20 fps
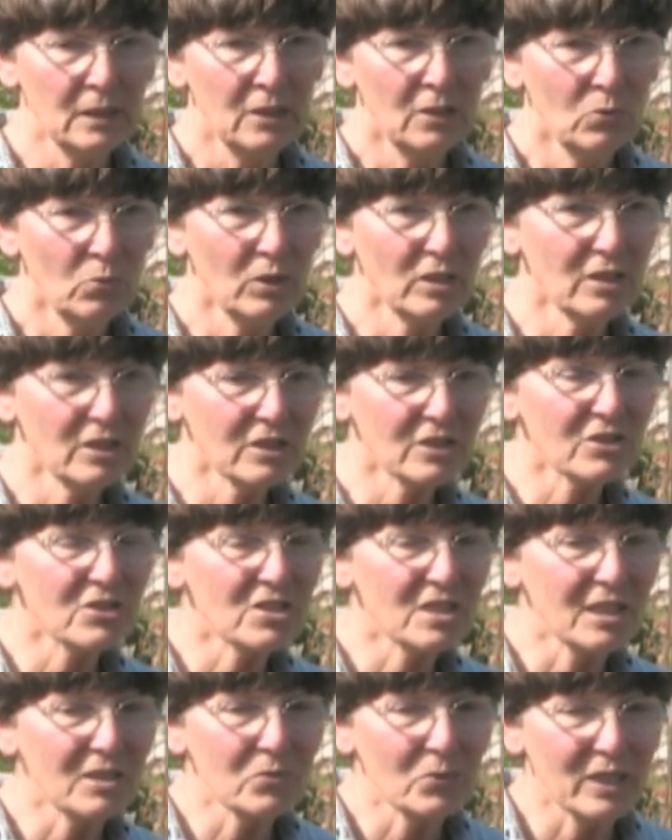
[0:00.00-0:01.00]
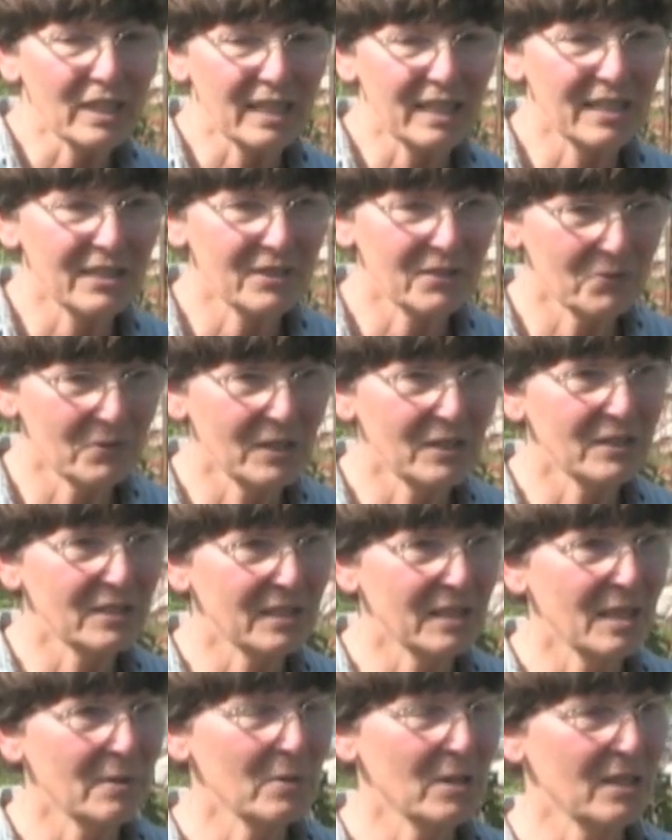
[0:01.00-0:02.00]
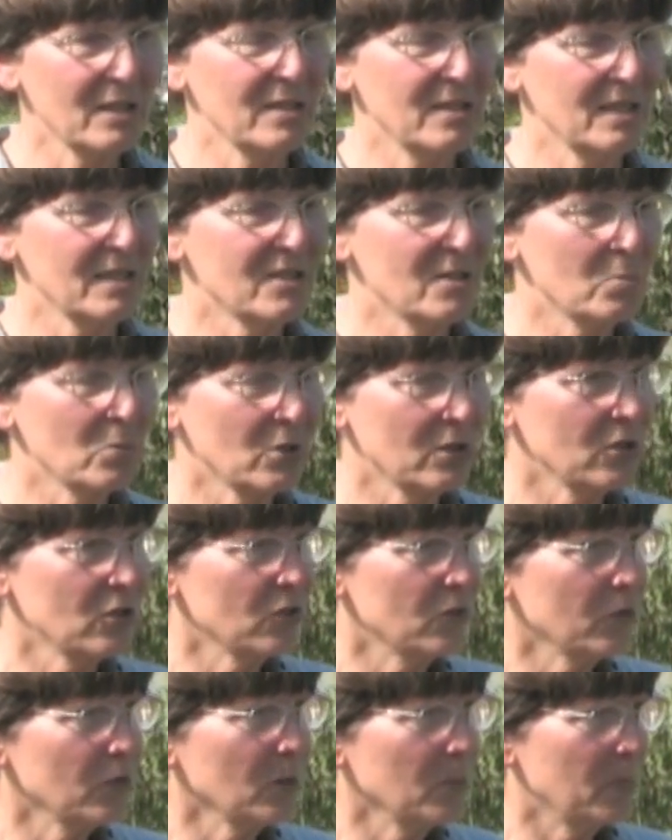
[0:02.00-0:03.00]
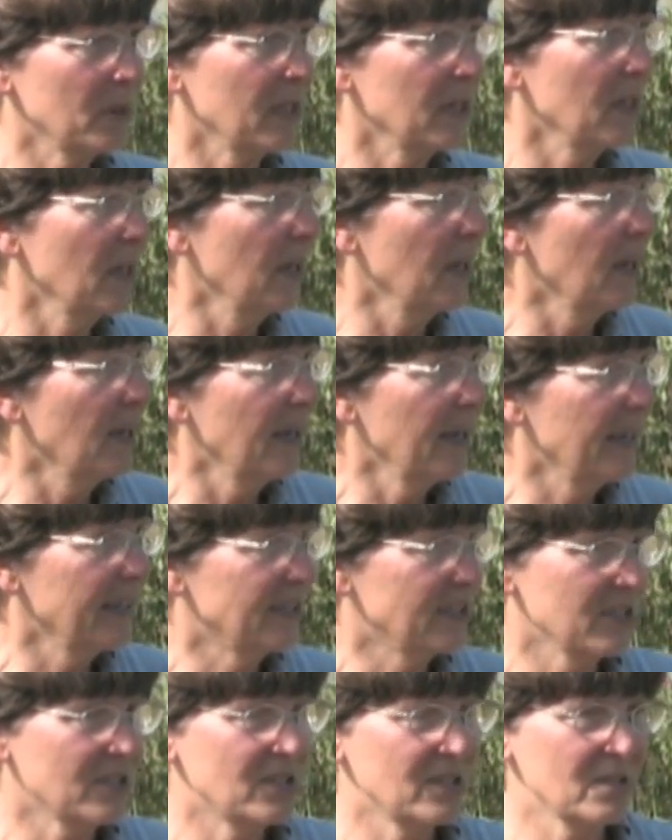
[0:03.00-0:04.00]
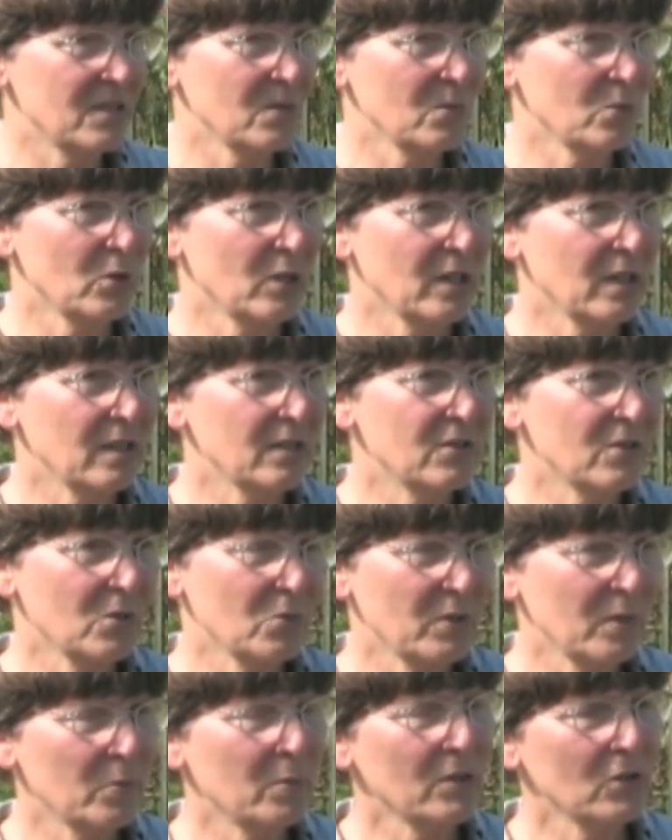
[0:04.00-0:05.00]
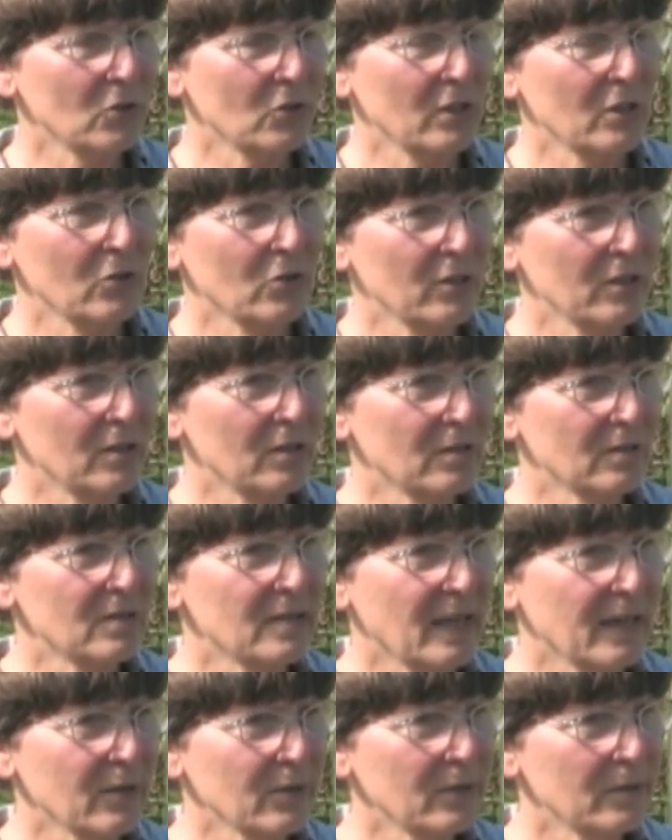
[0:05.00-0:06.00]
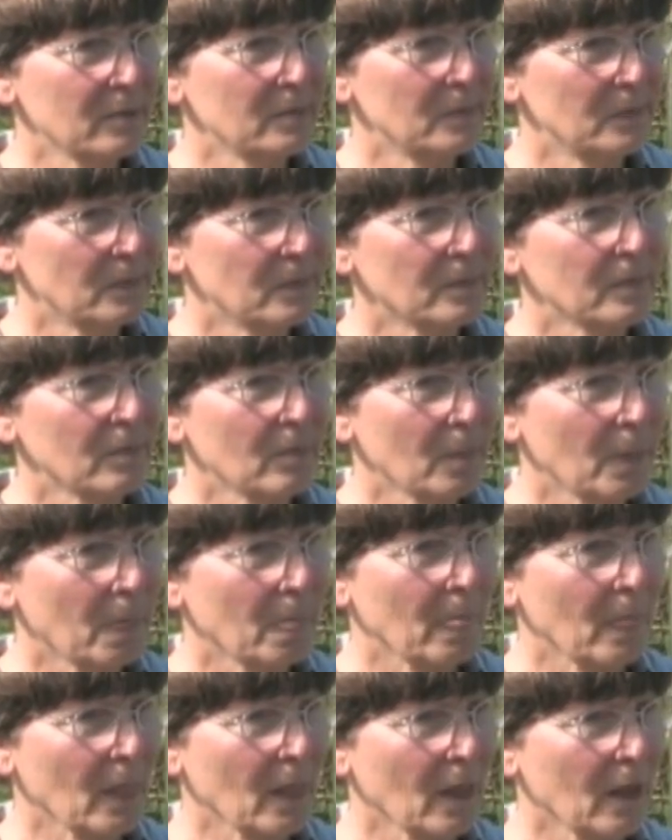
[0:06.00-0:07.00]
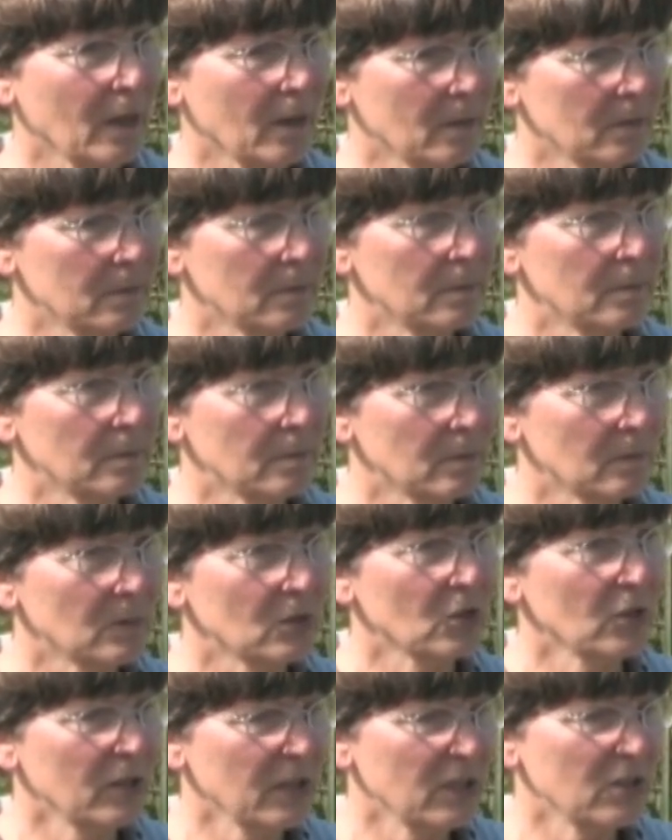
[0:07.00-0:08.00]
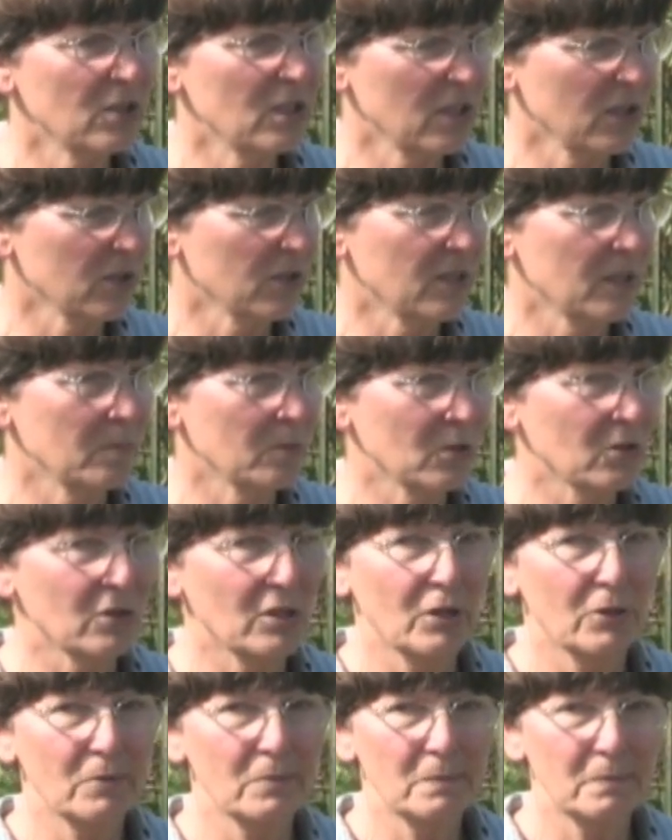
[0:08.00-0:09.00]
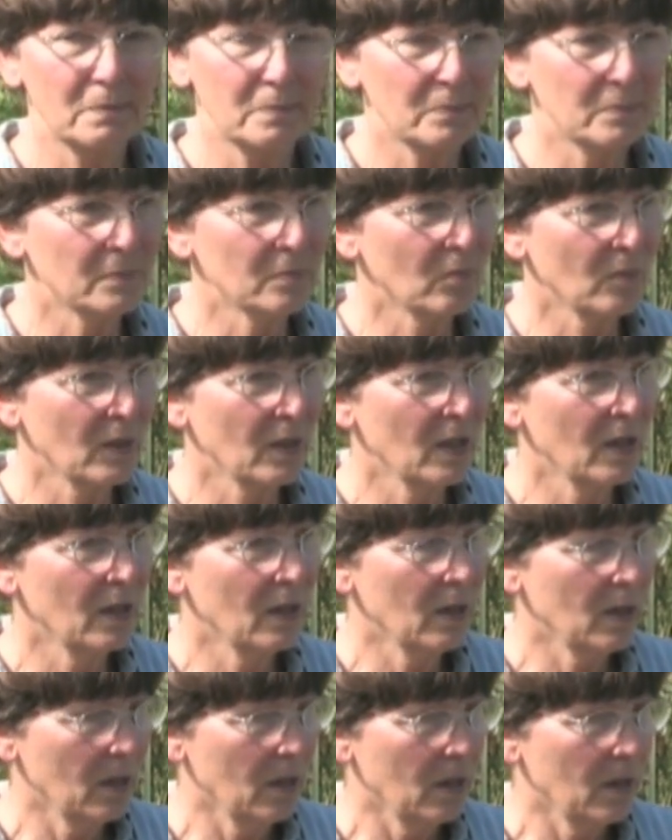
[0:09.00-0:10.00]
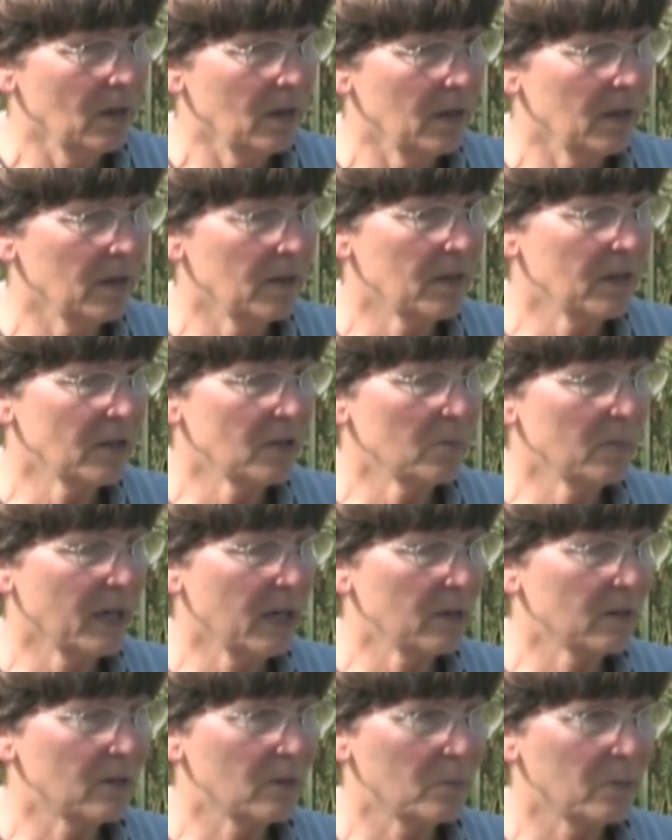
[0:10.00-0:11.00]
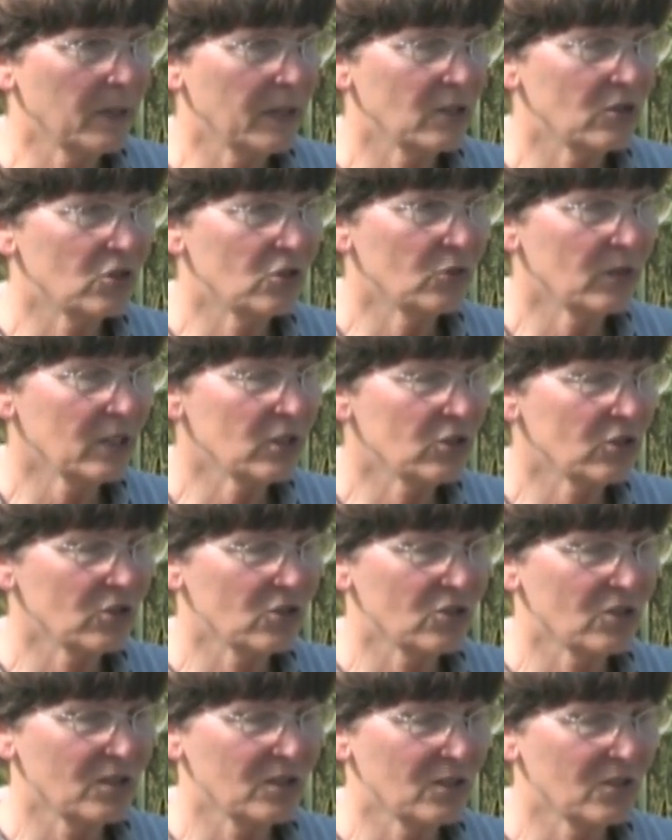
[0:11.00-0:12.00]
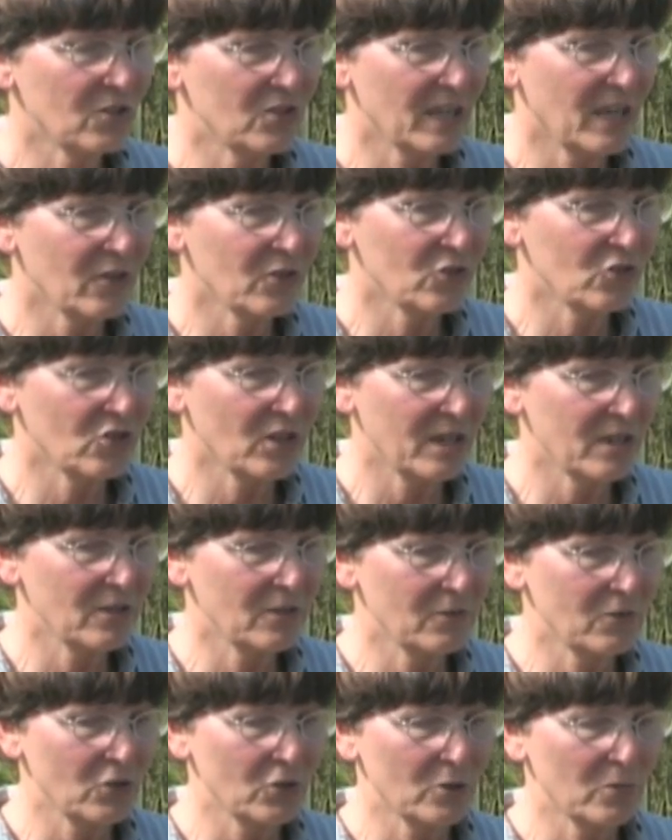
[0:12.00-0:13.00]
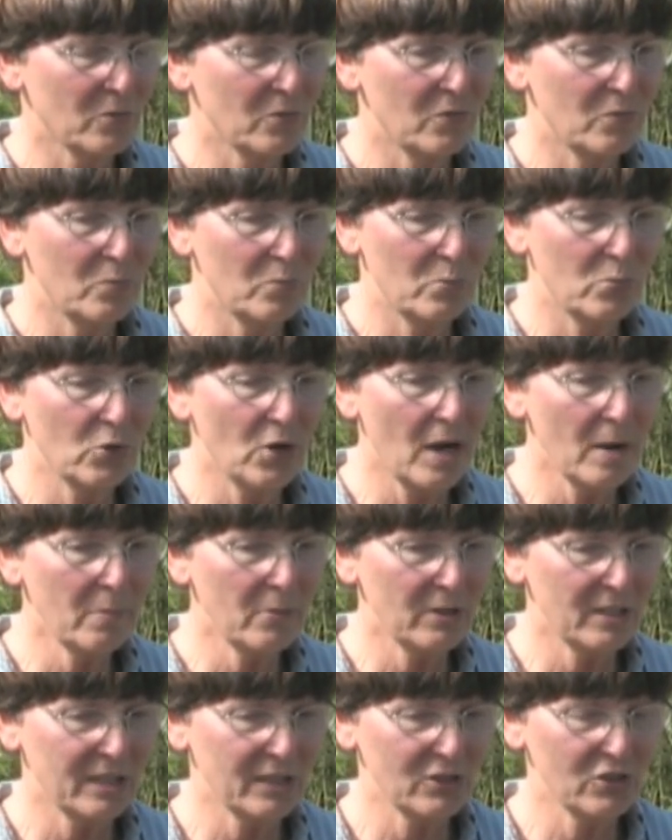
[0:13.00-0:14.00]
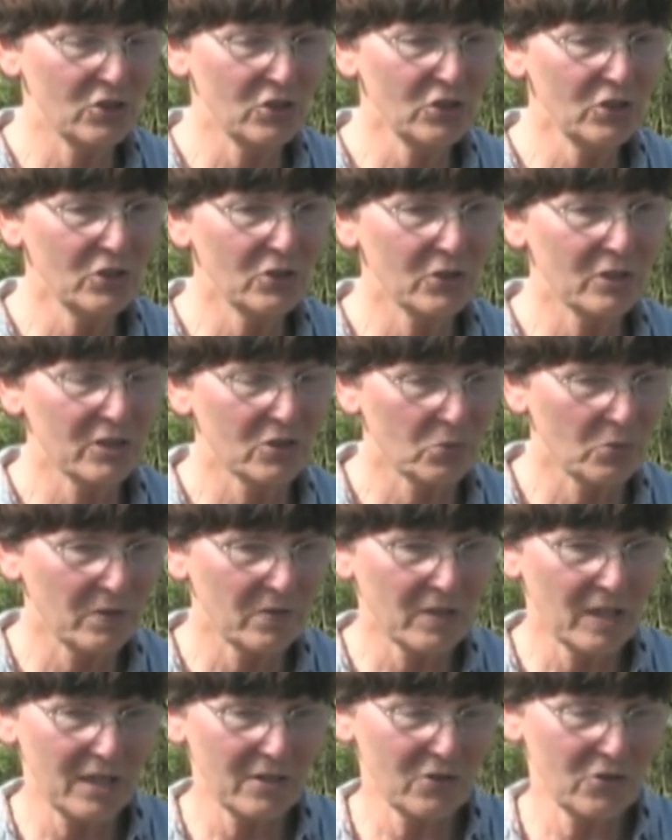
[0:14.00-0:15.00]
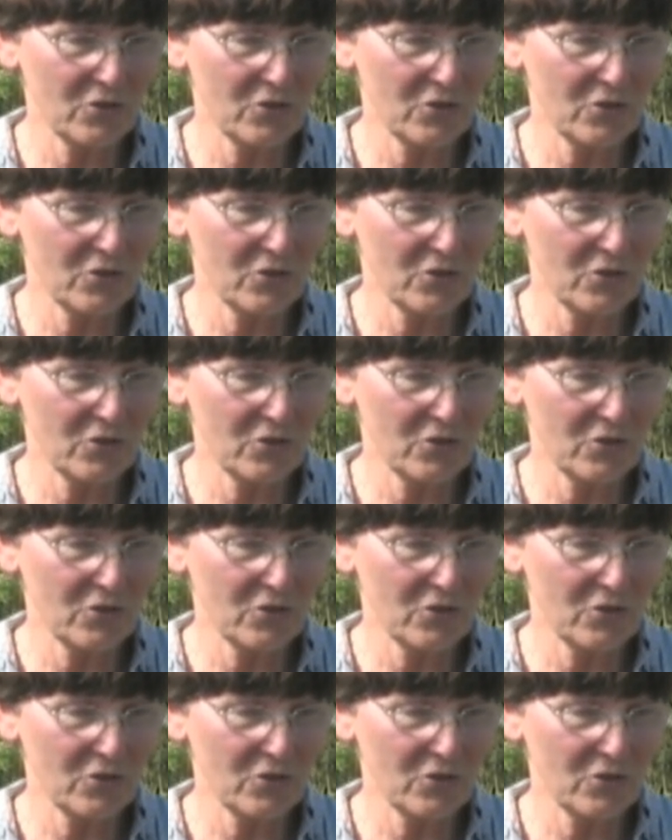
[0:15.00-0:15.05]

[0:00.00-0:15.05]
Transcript: What little sun we get in the wintertime, that it's more useful, but it just doesn't work. So we've been doing north and south. Yeah. So things still seem to grow. And think about the big structures on the south side of your property too, because we've got